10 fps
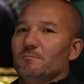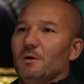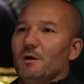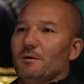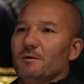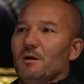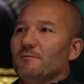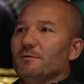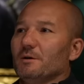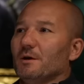uh, the
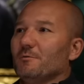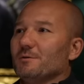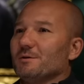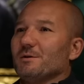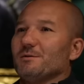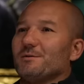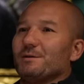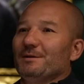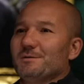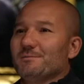outfit that I was in
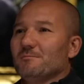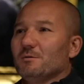is